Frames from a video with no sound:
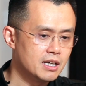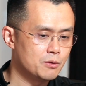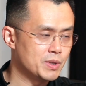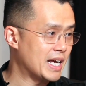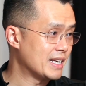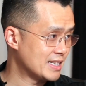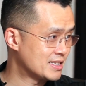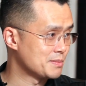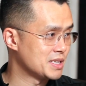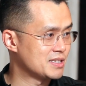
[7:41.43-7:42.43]
Uh, when I
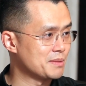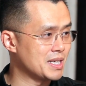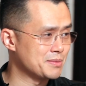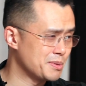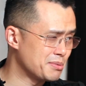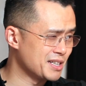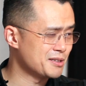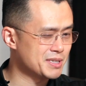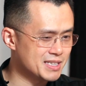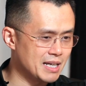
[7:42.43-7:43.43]
say something, sometimes people are a
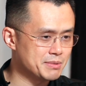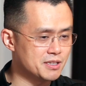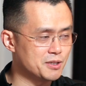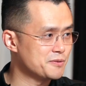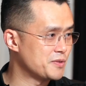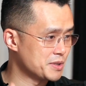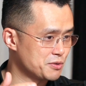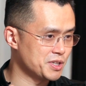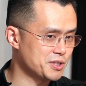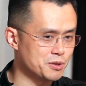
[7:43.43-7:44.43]
little bit skeptical from
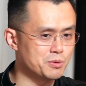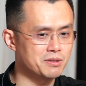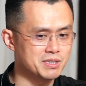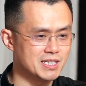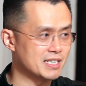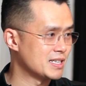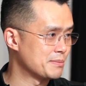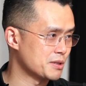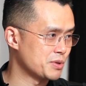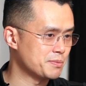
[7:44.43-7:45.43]
the traditional world. They
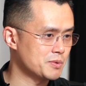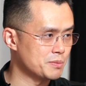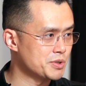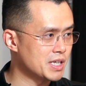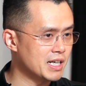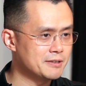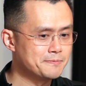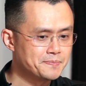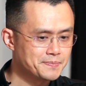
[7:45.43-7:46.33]
think I'm a crypto guy.